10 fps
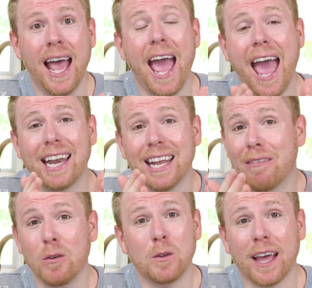And
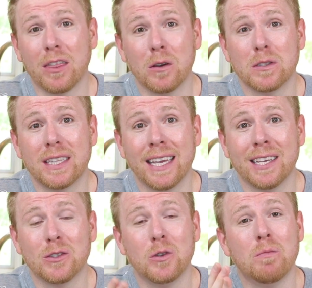if you like those
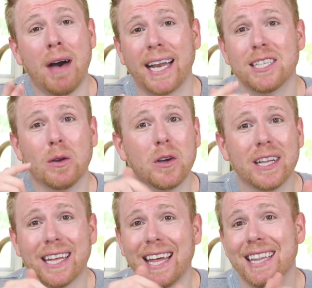things, you might as well
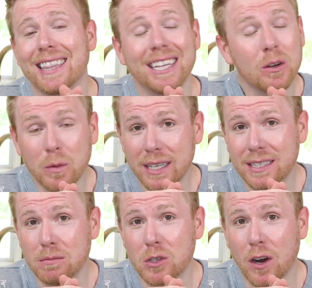click that little red
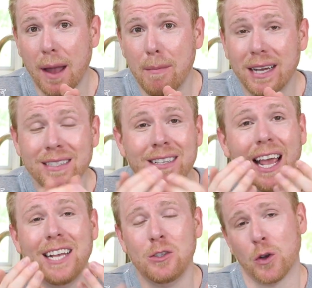subscribe
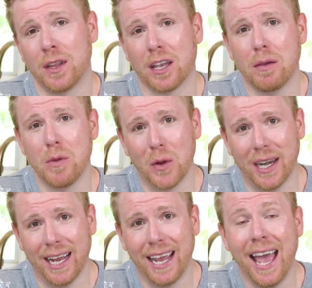button and join the
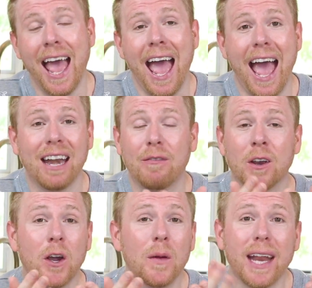community. And if
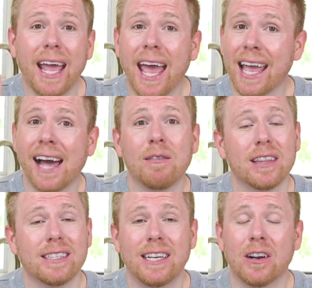you're going to hang out
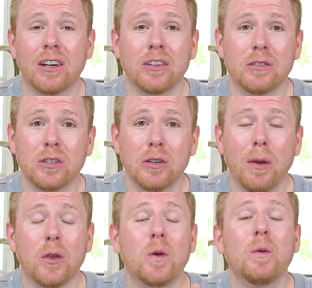with us here on
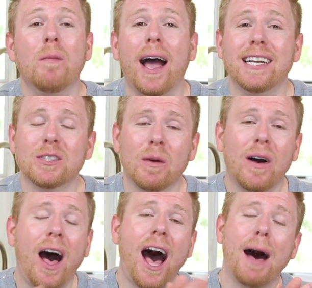YouTube, you might as
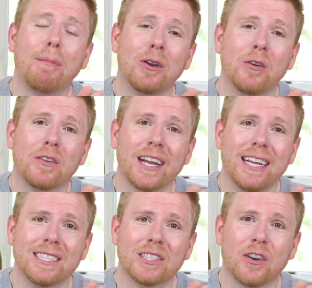well hop on over
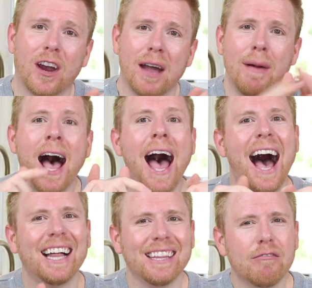to Instagram.
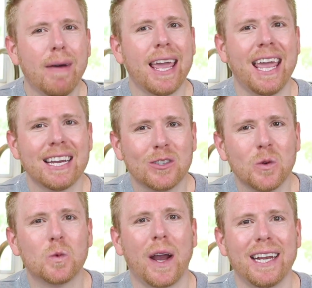I'll leave my
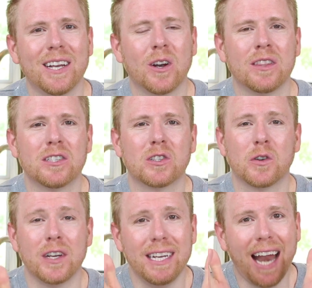handle right here on the
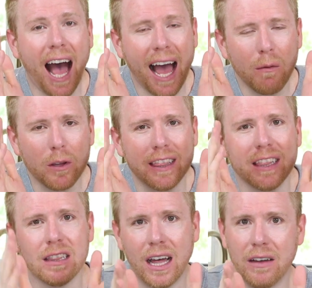screen. I would
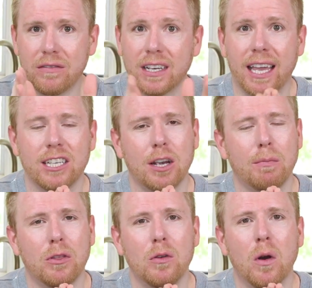love to catch
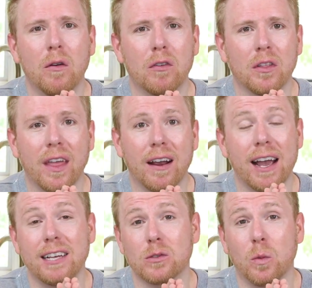up with you over
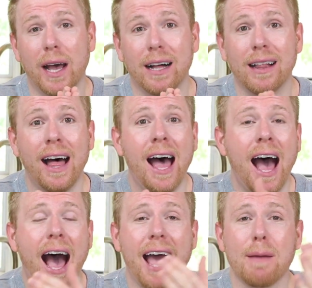there as well.
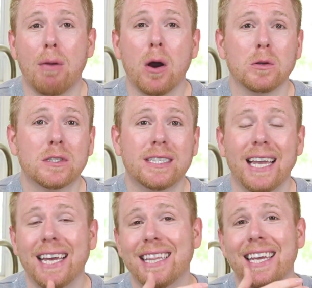I post
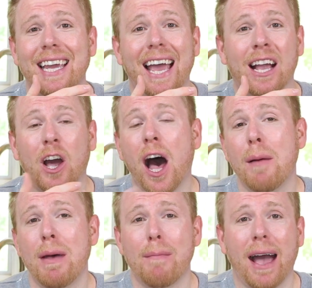daily and
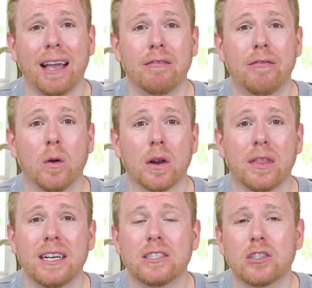comment back and
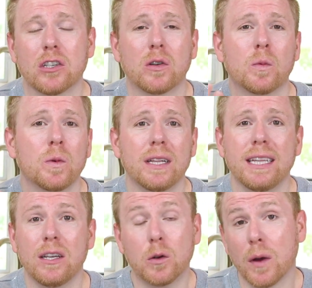forth, and it's just a
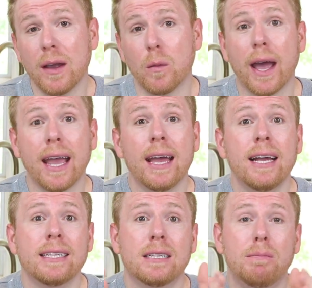really great way
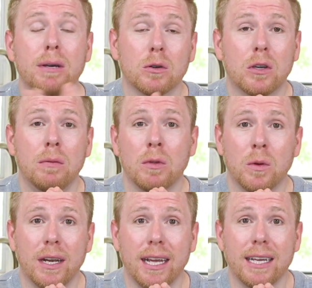to build
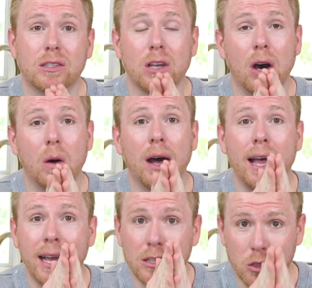community. So
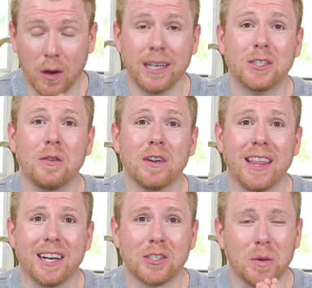join us over
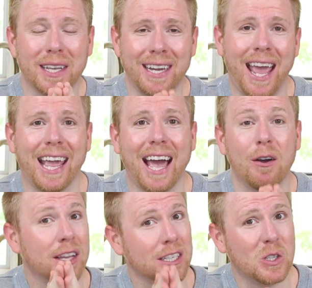there so we can hang
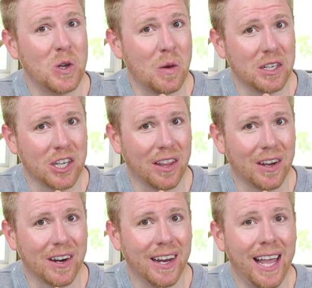out and get to know each
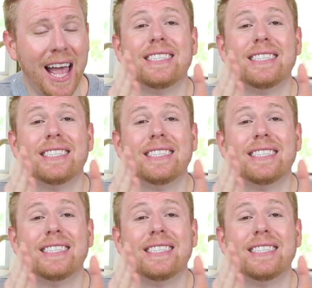other.